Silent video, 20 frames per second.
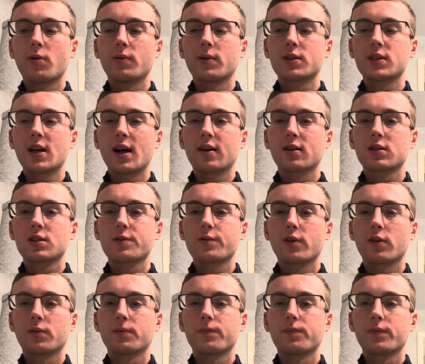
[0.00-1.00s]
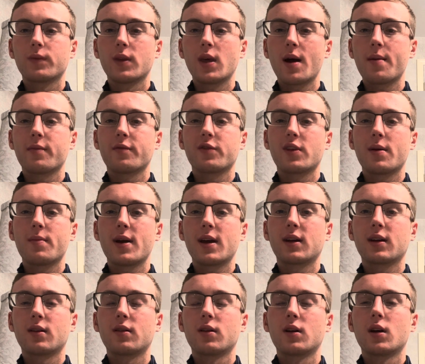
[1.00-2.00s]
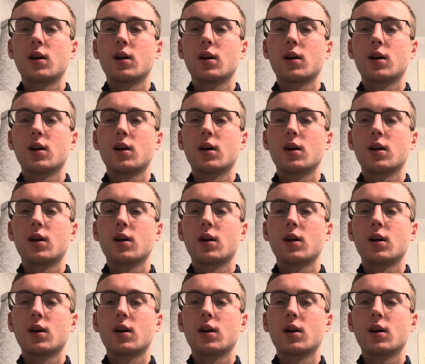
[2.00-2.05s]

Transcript: which sucks for them if they make it.